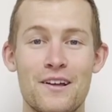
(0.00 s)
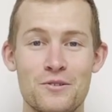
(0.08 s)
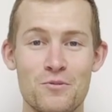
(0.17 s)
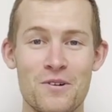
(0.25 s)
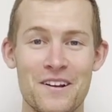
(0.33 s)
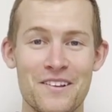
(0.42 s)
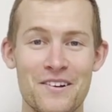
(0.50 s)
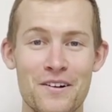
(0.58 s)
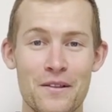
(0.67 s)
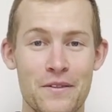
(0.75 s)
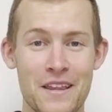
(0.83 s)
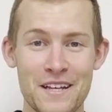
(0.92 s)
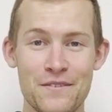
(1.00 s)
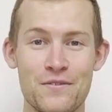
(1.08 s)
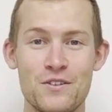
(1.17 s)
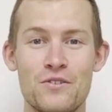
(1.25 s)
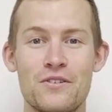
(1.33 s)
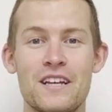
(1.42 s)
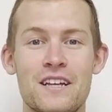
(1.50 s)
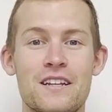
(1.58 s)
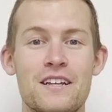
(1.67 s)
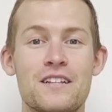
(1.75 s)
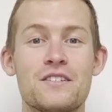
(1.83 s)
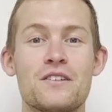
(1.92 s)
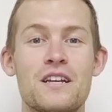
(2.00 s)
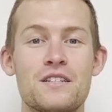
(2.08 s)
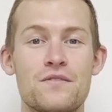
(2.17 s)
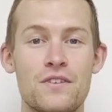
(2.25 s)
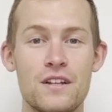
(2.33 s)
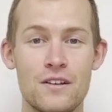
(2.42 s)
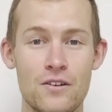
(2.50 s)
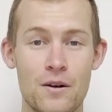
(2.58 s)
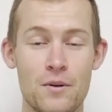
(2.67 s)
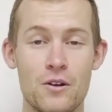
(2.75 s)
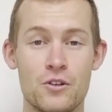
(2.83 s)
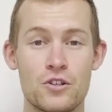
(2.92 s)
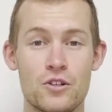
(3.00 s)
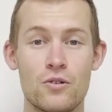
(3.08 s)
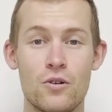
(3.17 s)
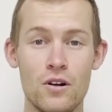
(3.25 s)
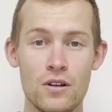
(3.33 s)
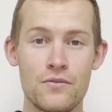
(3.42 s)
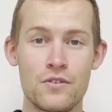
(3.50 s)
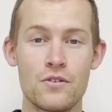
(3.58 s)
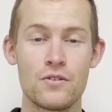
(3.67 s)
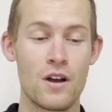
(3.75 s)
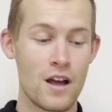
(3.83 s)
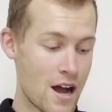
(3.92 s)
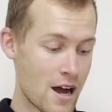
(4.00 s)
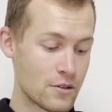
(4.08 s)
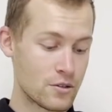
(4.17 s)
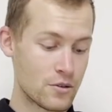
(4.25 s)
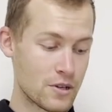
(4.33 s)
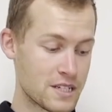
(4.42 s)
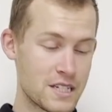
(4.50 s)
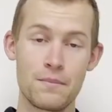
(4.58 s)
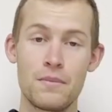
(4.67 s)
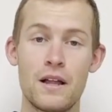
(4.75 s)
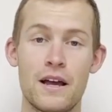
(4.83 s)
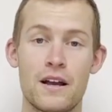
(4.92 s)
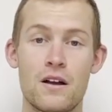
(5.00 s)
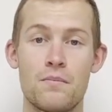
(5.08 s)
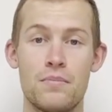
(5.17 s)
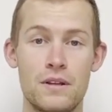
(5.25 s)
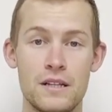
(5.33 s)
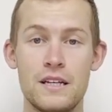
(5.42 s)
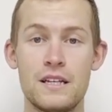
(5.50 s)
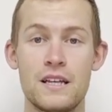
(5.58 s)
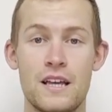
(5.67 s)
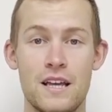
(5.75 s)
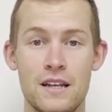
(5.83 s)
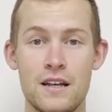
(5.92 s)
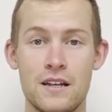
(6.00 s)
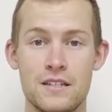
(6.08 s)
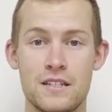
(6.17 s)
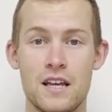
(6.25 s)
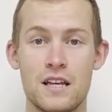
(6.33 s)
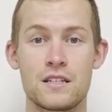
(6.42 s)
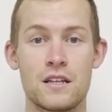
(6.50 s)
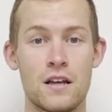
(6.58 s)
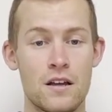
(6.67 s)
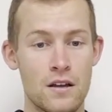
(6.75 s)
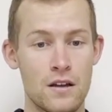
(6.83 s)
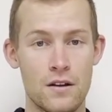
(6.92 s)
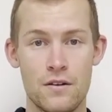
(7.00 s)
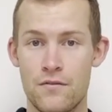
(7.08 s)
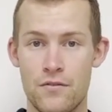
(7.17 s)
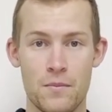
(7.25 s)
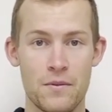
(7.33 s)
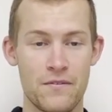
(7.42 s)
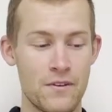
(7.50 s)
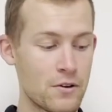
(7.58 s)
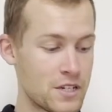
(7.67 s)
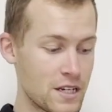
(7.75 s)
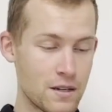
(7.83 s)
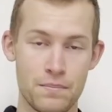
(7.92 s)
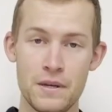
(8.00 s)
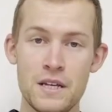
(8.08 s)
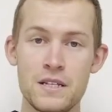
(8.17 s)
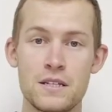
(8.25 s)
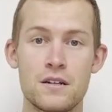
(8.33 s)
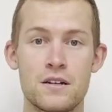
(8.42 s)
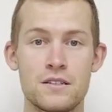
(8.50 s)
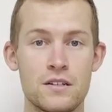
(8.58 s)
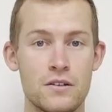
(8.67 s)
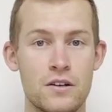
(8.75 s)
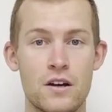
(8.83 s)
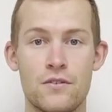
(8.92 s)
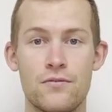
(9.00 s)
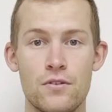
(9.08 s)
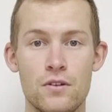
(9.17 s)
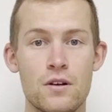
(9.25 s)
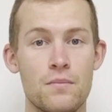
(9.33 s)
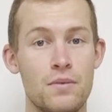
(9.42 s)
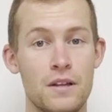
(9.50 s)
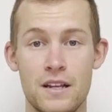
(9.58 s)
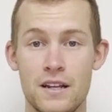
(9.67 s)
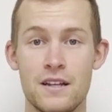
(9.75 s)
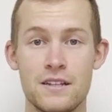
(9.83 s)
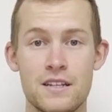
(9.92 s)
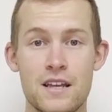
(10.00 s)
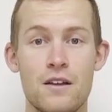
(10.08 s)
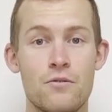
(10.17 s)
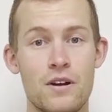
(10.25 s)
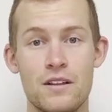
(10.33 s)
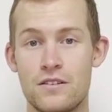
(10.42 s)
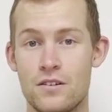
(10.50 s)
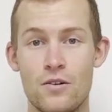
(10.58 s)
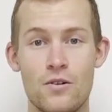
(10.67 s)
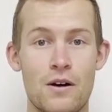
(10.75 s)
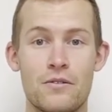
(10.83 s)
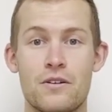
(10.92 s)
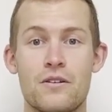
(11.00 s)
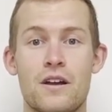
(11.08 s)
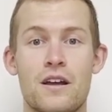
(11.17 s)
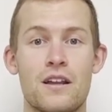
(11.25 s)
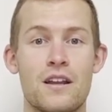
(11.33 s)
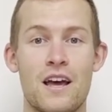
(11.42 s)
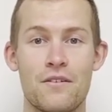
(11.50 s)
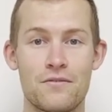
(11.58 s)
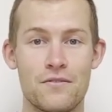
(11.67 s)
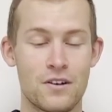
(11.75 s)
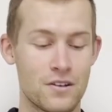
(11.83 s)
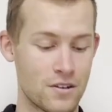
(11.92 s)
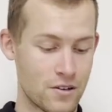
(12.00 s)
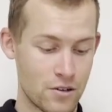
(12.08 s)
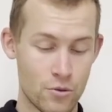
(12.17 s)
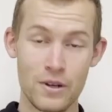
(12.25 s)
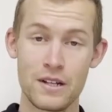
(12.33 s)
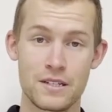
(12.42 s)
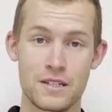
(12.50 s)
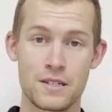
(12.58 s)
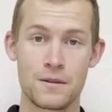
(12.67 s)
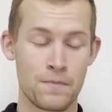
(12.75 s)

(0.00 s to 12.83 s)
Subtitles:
So one and all, thanks for tuning in. In today's video, I'm going to show all of you how to assemble a complete inline skates from the very single piece until you got a full complete inline skate ready to go out there and have fun on your wheels.